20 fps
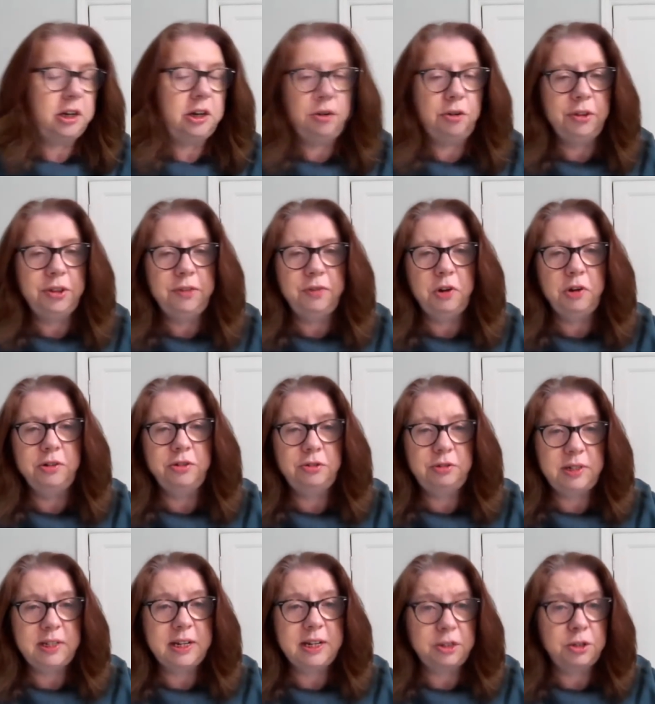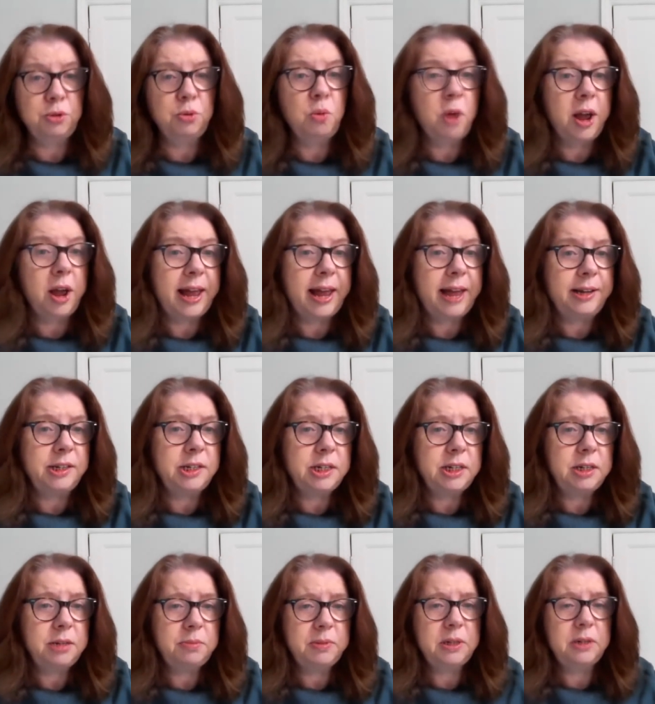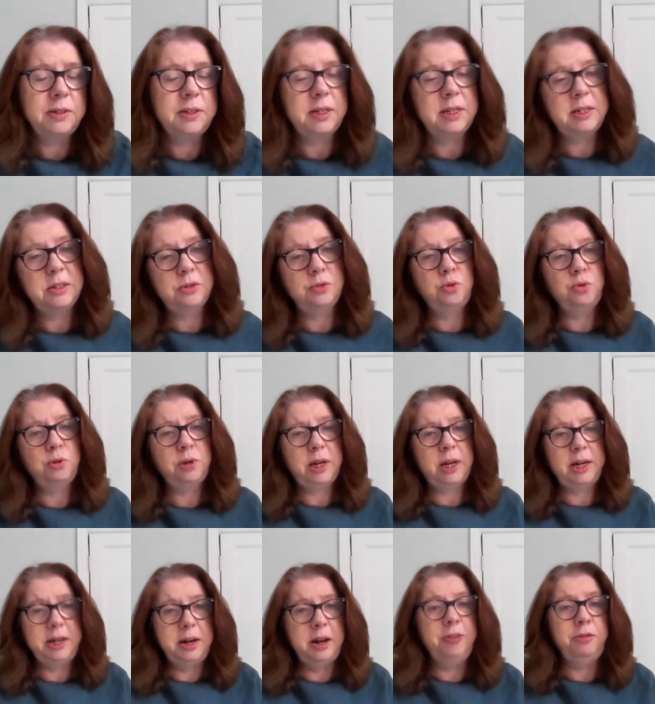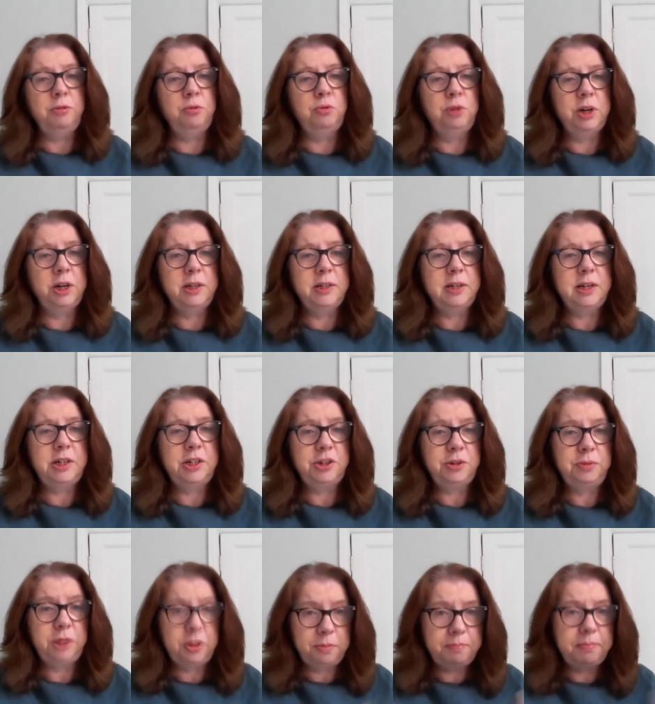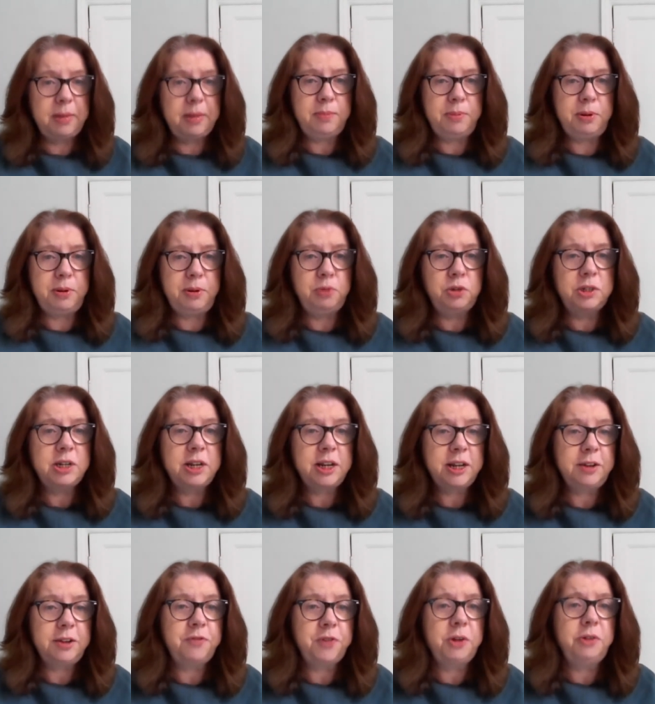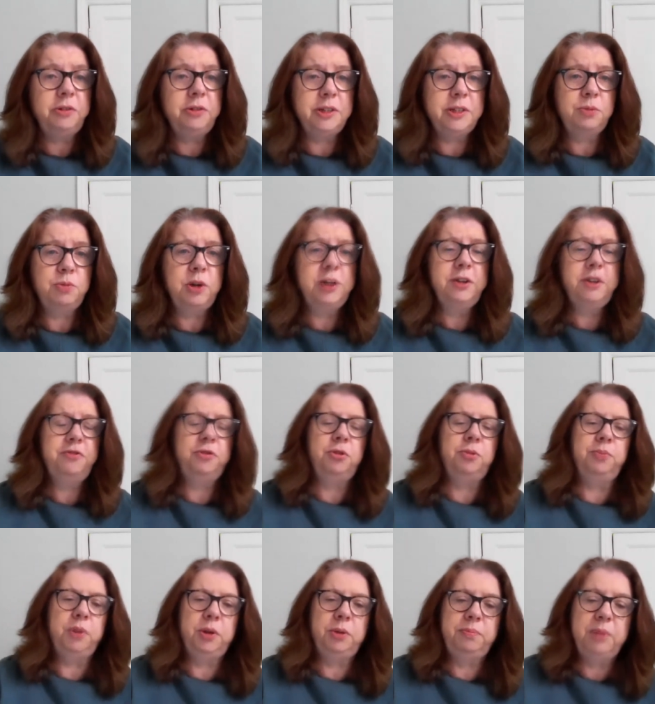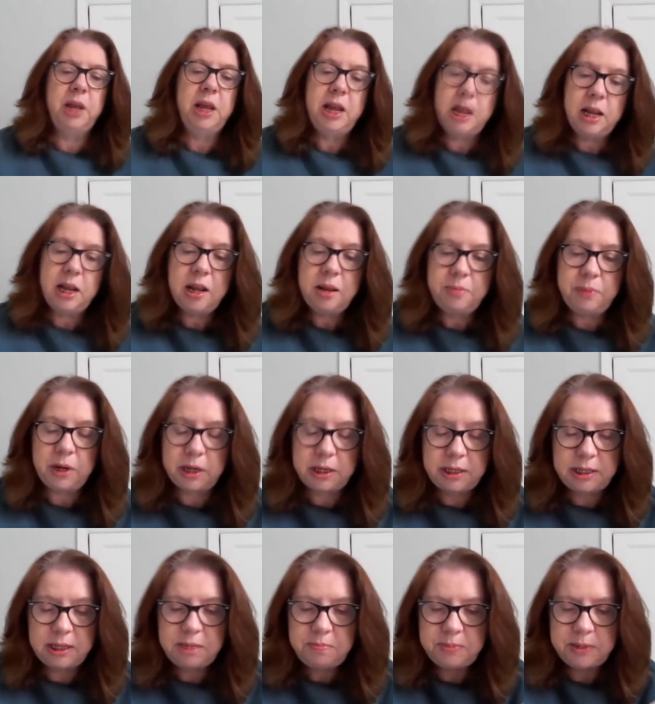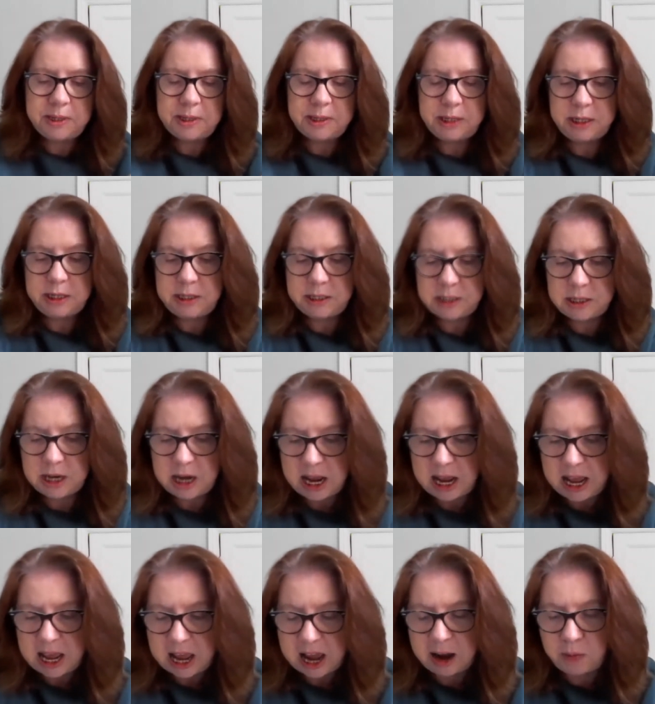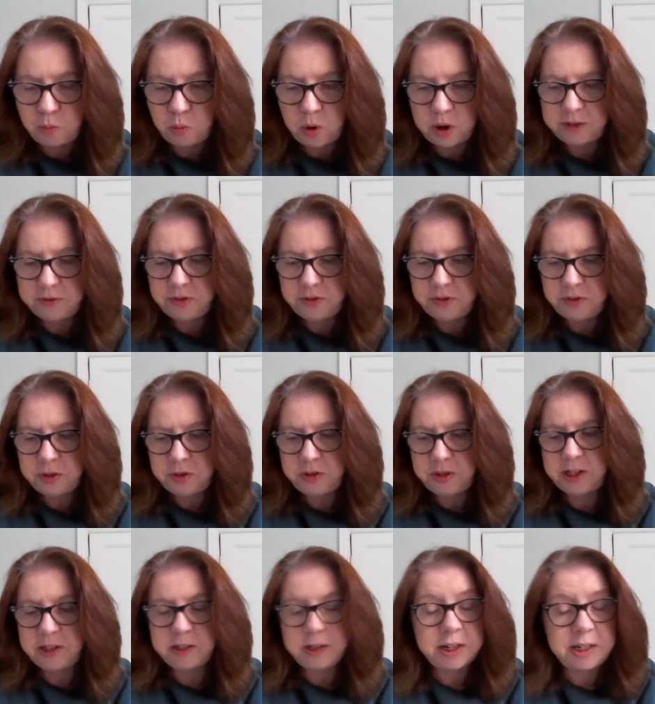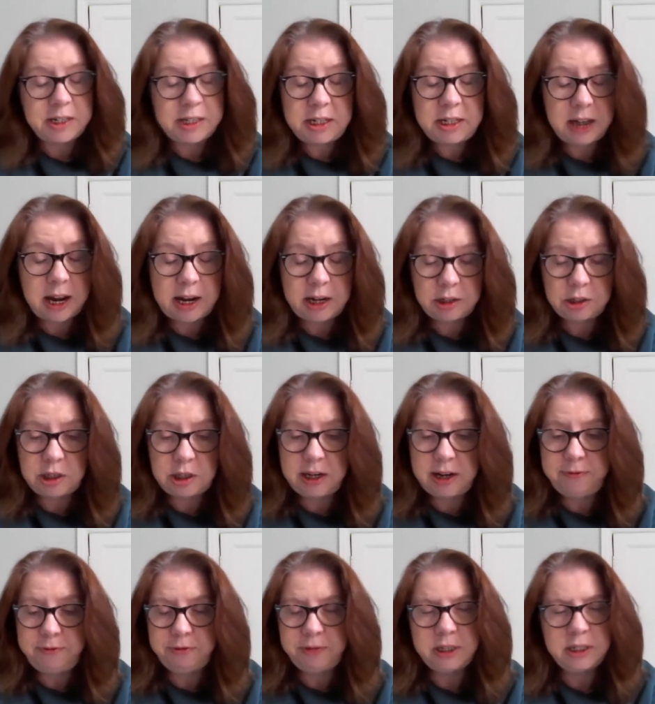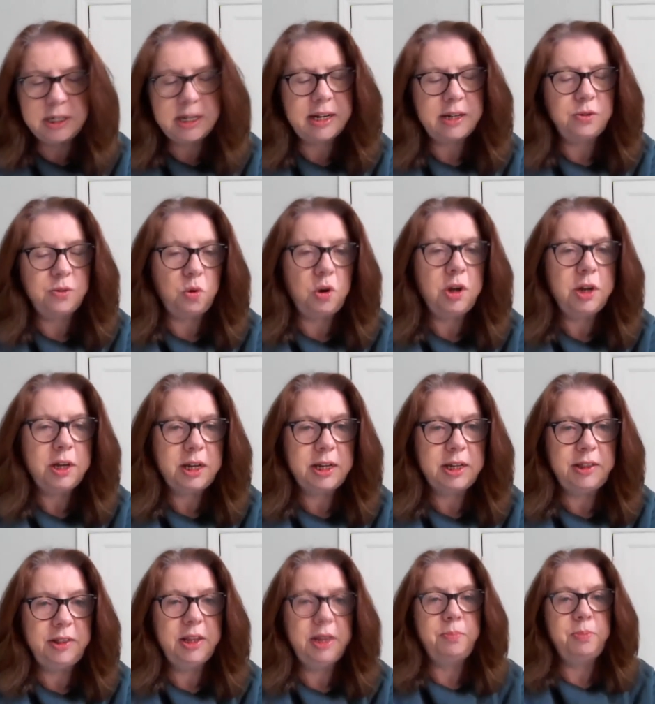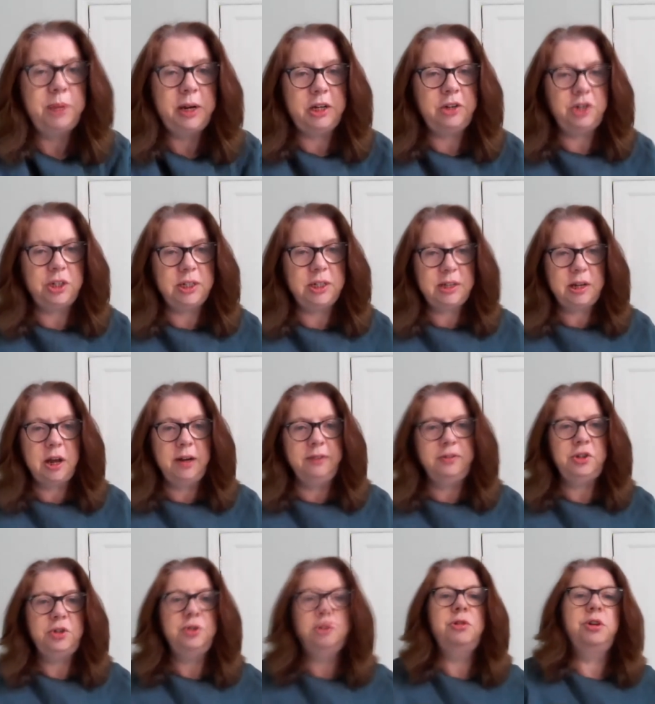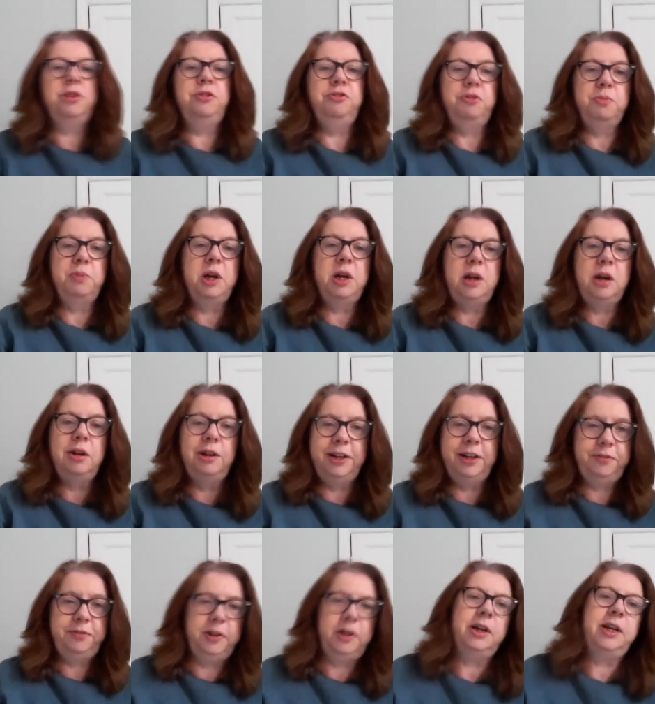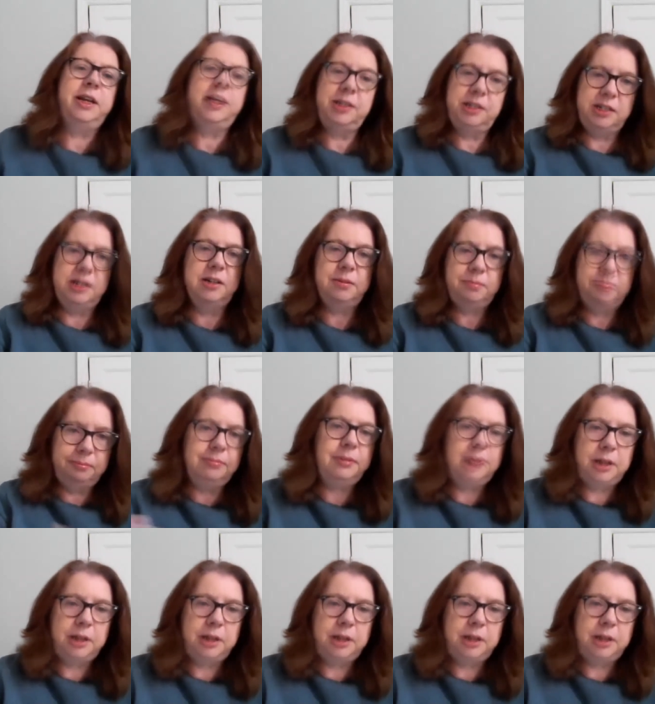a lot of the voluntary sector were quite anti it, because they saw another organisation that maybe would take funds away from them. But I did persist. And one of the things, I didn't actually ever intend working there, but it just kind of took over my life, and I ended up